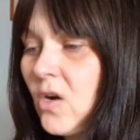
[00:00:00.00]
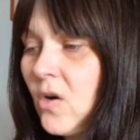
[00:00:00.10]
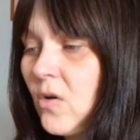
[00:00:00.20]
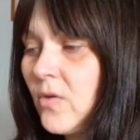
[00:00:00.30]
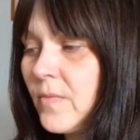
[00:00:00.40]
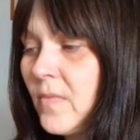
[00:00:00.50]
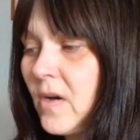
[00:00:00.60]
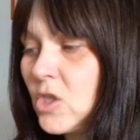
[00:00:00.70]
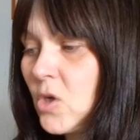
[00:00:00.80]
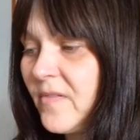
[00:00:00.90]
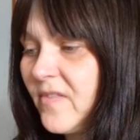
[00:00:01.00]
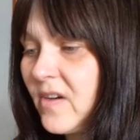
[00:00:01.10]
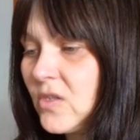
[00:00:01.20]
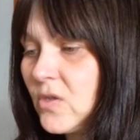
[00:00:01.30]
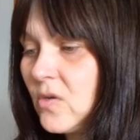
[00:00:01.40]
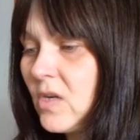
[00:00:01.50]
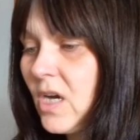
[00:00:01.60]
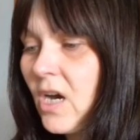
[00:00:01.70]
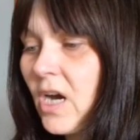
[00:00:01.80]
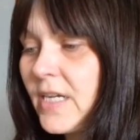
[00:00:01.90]
on my Shopify store.
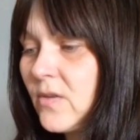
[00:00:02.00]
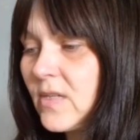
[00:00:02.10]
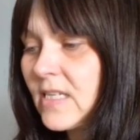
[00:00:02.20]
I know that